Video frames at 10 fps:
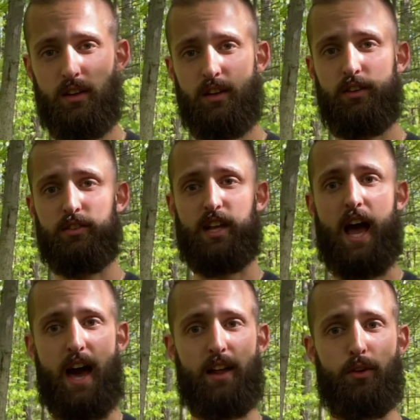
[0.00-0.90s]
there's
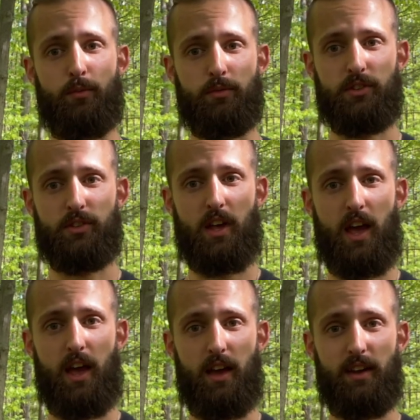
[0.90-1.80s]
atoms,
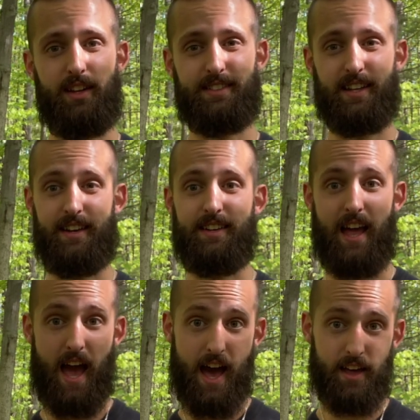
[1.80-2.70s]
and inside an
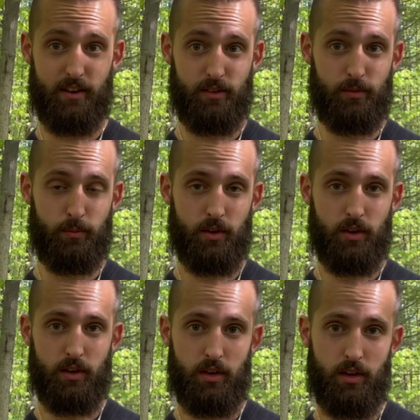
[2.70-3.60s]
atom,
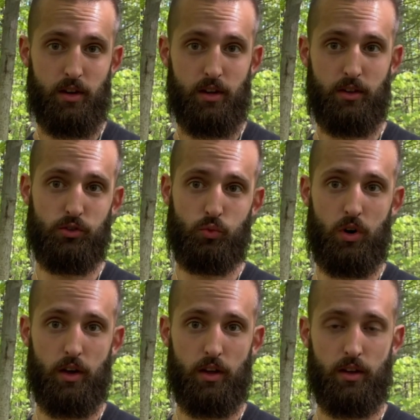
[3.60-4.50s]
there's what?